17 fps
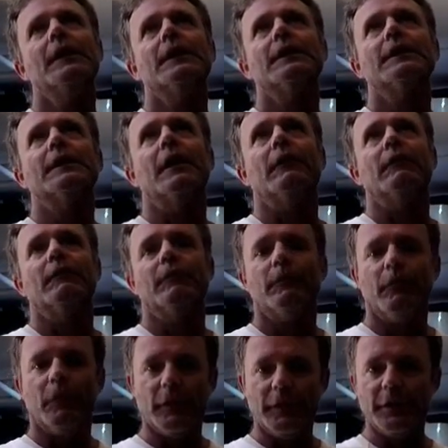So
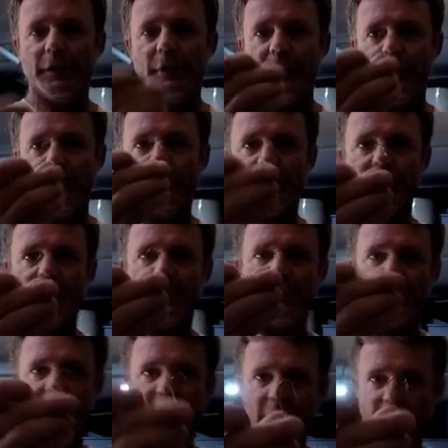what you can do is you're
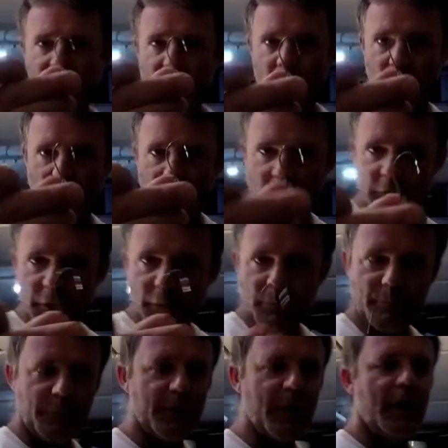gonna take your hook.
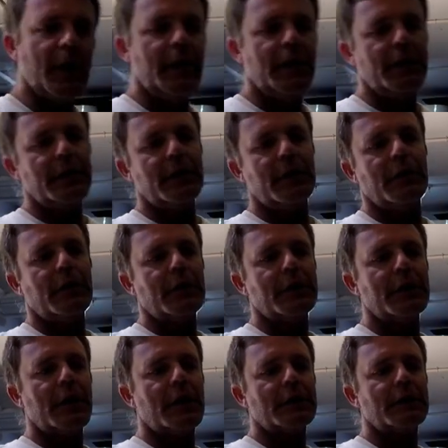You're gonna
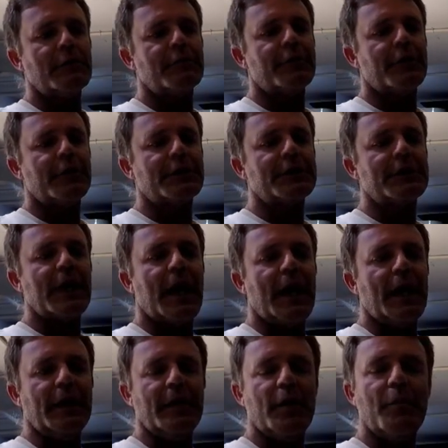hook it on the first
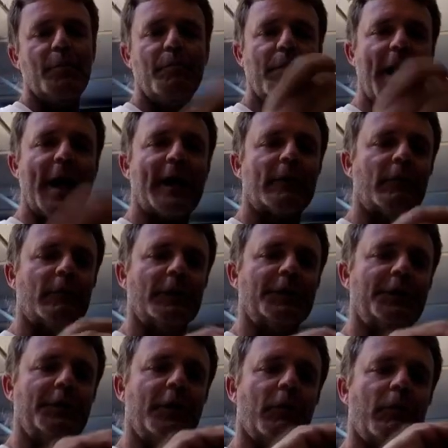guide
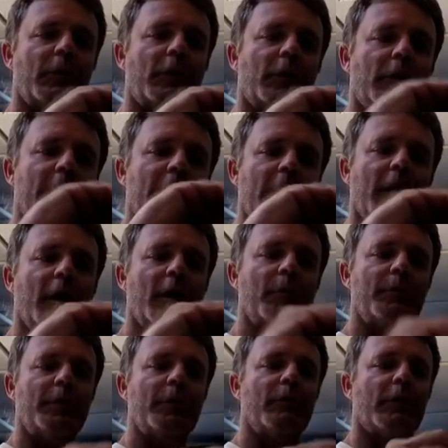backwards. You don't wanna hook it
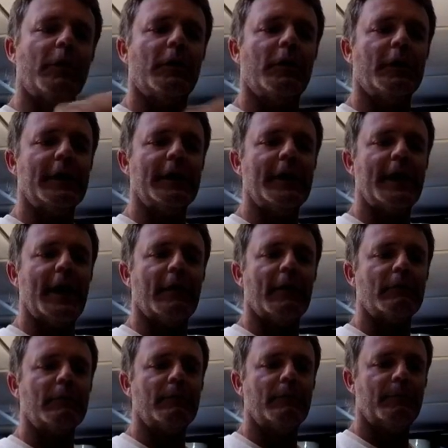up, you wanna hook it
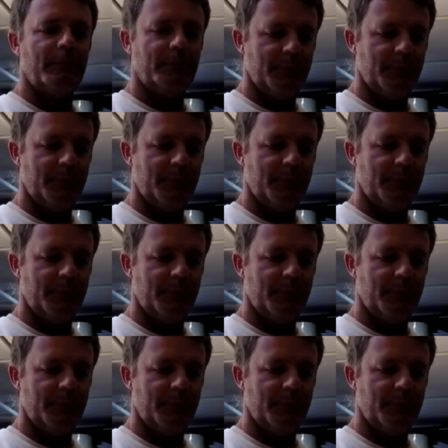down